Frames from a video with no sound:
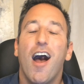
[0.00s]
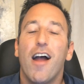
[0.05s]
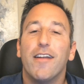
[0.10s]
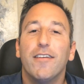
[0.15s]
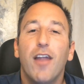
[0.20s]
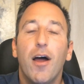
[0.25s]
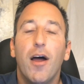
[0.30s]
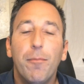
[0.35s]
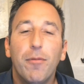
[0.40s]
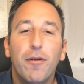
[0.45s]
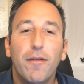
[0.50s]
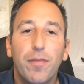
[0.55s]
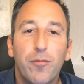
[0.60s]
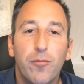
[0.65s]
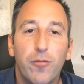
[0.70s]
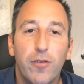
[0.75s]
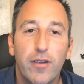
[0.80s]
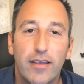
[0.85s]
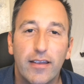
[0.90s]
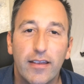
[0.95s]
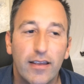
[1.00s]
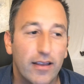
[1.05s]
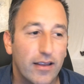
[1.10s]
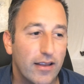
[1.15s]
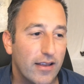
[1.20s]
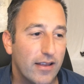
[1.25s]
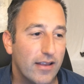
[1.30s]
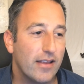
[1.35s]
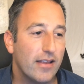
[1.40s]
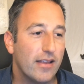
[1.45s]
All right, number three
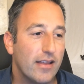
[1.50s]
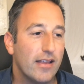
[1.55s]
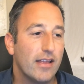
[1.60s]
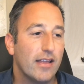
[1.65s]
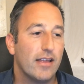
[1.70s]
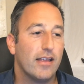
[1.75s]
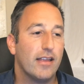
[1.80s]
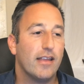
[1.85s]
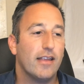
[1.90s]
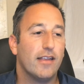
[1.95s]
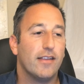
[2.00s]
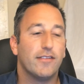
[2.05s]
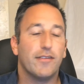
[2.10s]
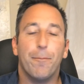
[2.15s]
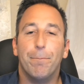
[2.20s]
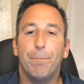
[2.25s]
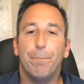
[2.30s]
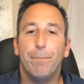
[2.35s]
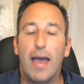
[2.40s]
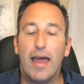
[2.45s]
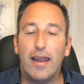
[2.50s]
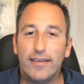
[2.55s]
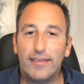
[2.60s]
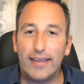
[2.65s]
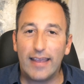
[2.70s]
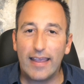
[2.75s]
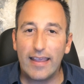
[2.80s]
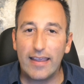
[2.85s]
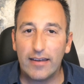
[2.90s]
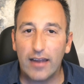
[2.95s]
is
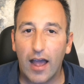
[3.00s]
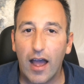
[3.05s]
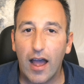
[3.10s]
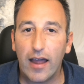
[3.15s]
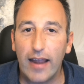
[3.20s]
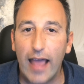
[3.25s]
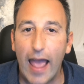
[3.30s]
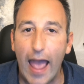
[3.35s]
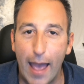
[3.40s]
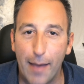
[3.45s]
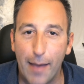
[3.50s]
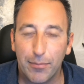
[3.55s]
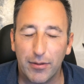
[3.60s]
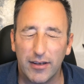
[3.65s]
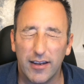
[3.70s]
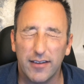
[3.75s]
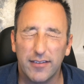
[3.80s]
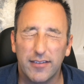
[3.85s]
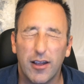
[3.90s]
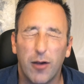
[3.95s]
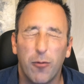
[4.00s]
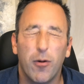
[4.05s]
meditate on happiness.